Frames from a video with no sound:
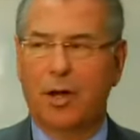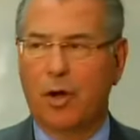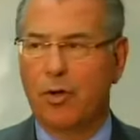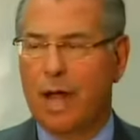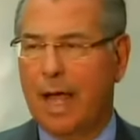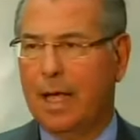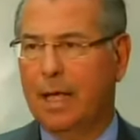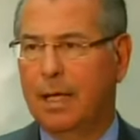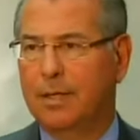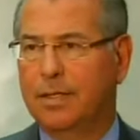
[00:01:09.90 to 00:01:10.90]
on her
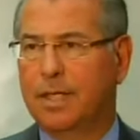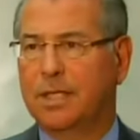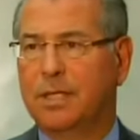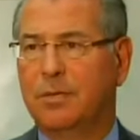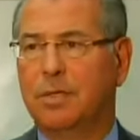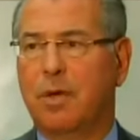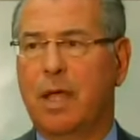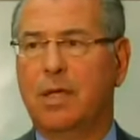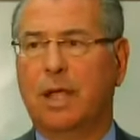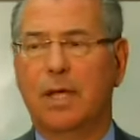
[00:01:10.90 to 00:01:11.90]
neck consistent with
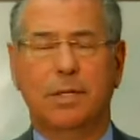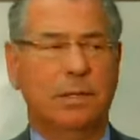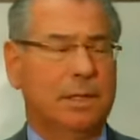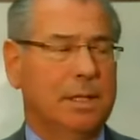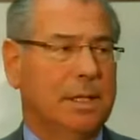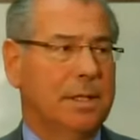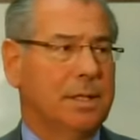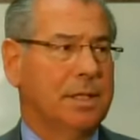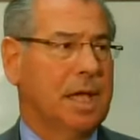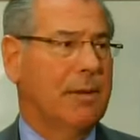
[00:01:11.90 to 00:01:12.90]
strangulation.
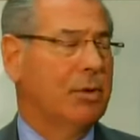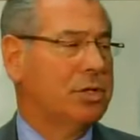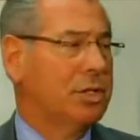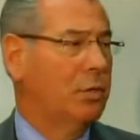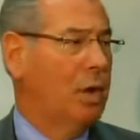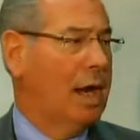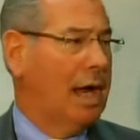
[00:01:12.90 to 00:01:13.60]
She has hemorrhage in one